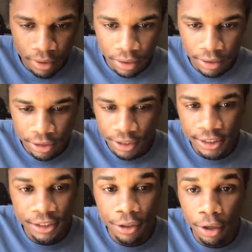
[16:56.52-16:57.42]
So this
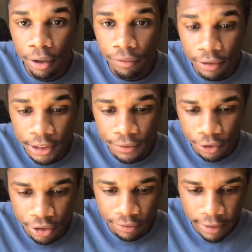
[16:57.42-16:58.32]
is the current release
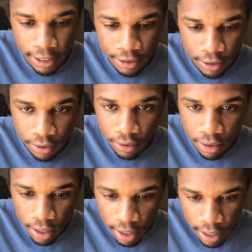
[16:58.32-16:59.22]
version of Xcode.